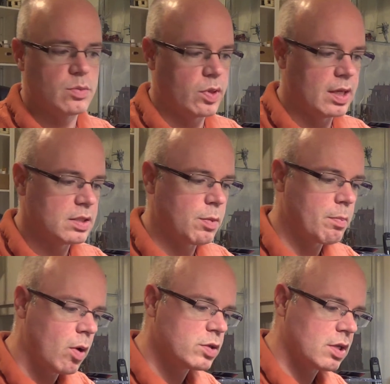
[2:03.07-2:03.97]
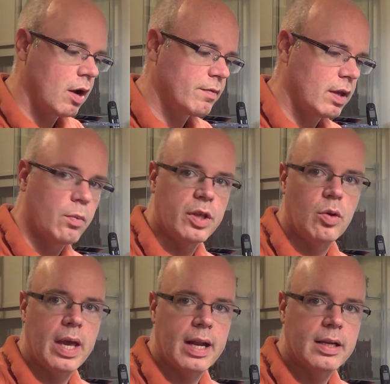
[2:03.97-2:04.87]
with this, but most often when
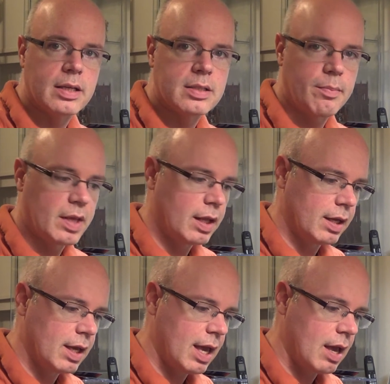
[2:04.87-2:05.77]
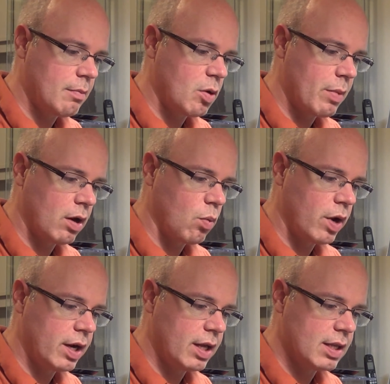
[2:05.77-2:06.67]
you get into something like a game, no matter
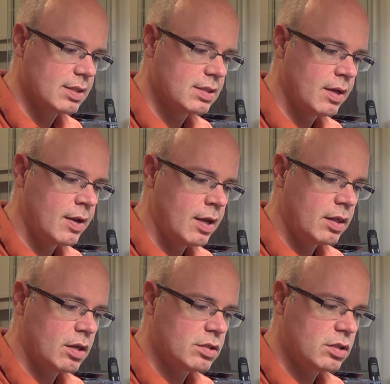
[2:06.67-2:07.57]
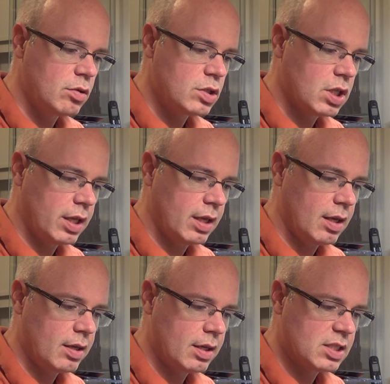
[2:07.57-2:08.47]
what it is, there's
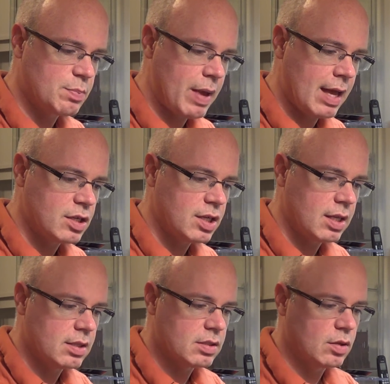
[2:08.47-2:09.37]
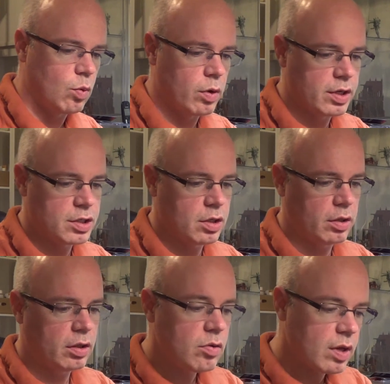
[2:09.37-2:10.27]
usually expansions or
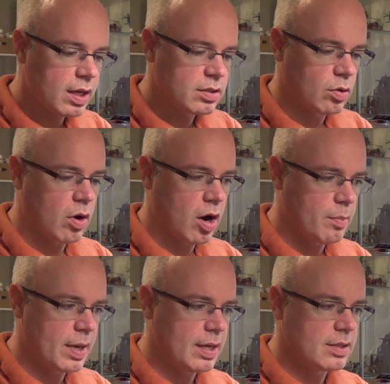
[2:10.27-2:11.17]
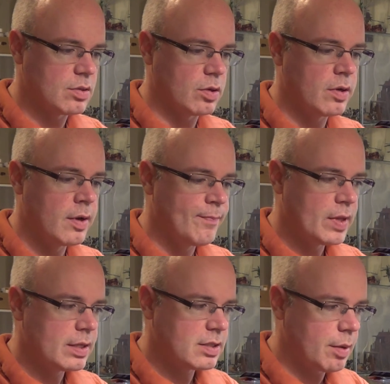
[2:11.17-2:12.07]
additional units or armies or
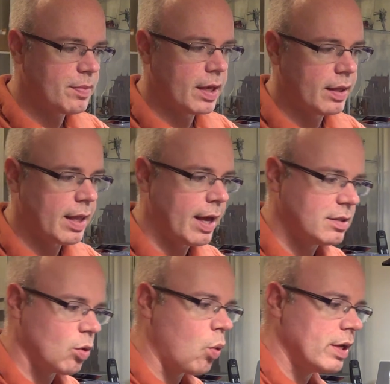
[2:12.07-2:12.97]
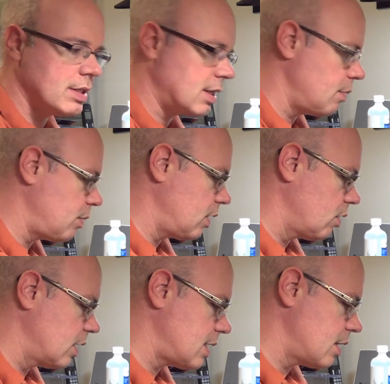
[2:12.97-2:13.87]
something that's always keeping
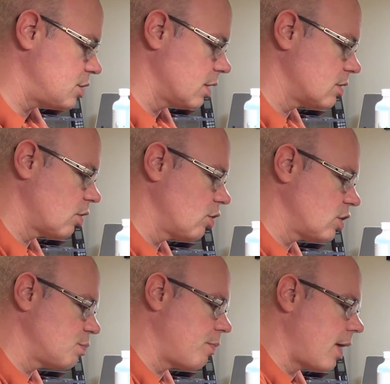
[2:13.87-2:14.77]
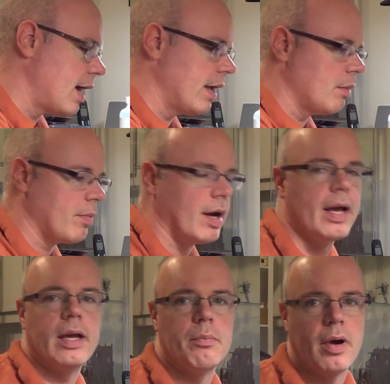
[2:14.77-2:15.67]
your attention, so you're just buying and
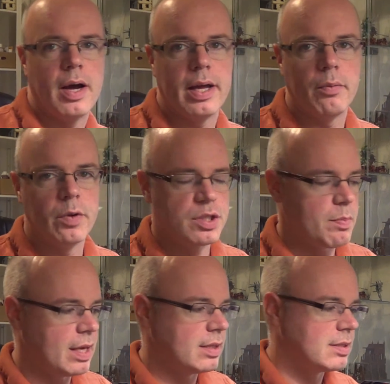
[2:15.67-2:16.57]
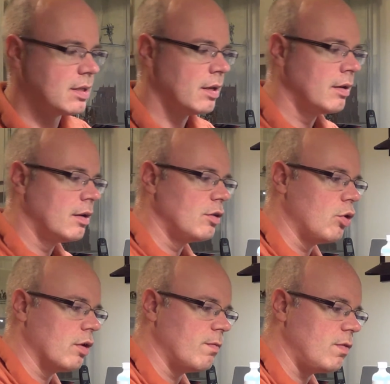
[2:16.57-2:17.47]
buying and buying, which means you
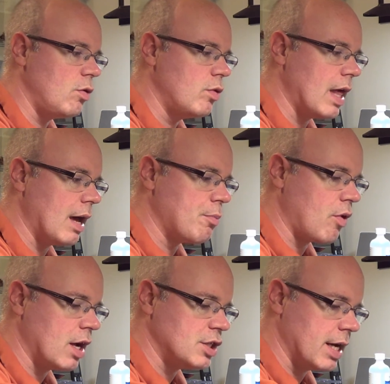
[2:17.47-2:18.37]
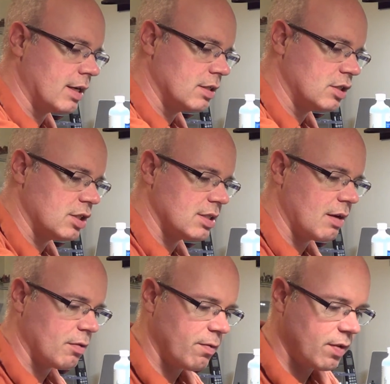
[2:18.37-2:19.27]
could view that project as just
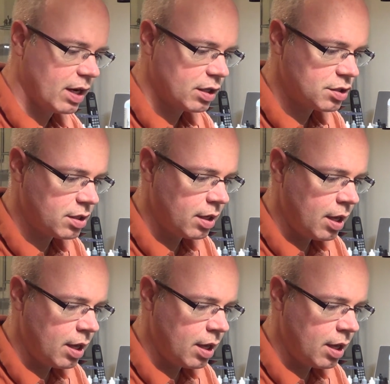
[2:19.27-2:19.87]
never finished.